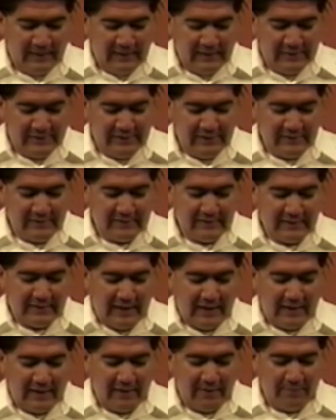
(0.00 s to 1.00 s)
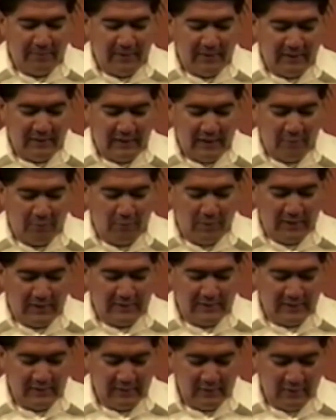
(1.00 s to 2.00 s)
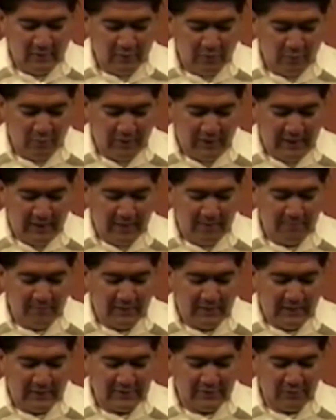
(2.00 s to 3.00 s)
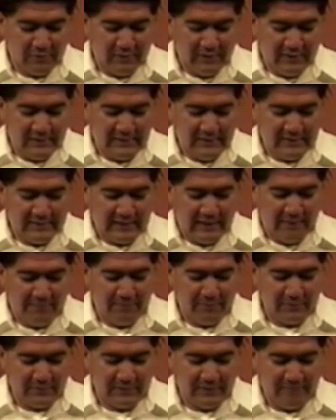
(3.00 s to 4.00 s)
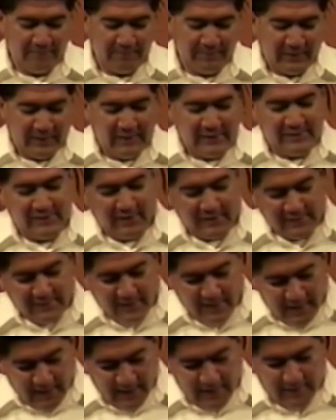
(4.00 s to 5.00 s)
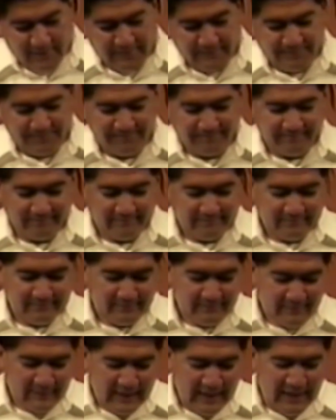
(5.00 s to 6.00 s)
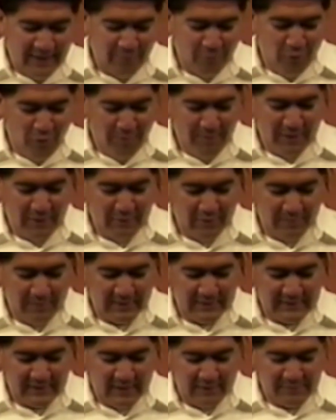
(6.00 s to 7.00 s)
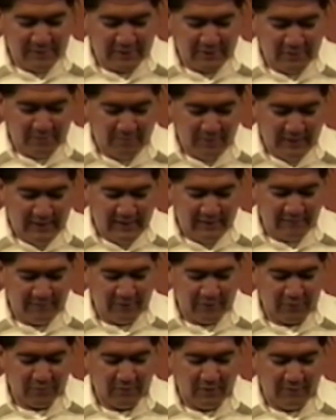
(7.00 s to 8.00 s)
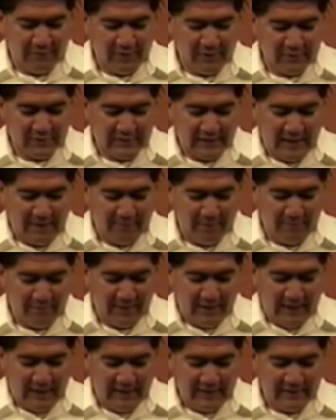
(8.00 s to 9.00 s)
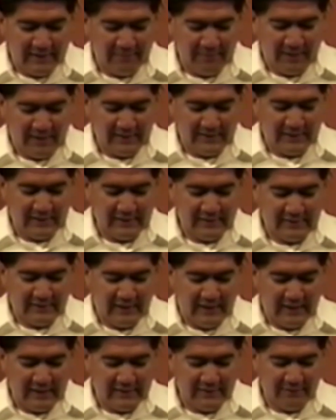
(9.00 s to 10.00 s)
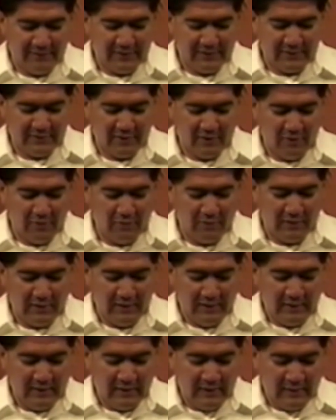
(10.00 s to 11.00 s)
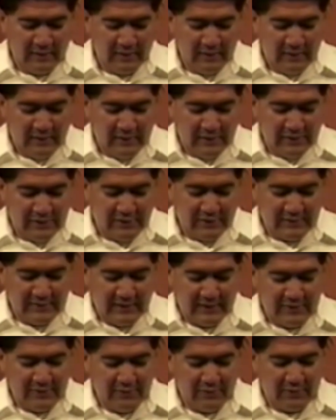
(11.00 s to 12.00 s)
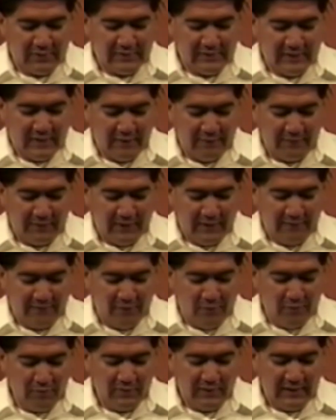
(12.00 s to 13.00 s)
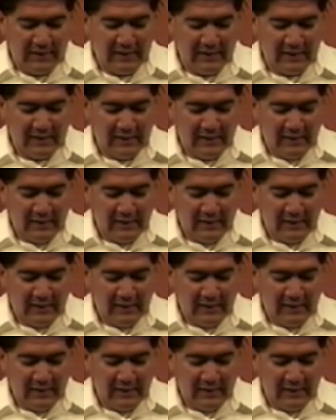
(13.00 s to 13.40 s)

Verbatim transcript: And Jesus got up and went with him, and so did his disciples. Just then, a woman who had been subject to bleeding for 12 years came up behind him and touched the edge of his cloak. She said to herself, If only,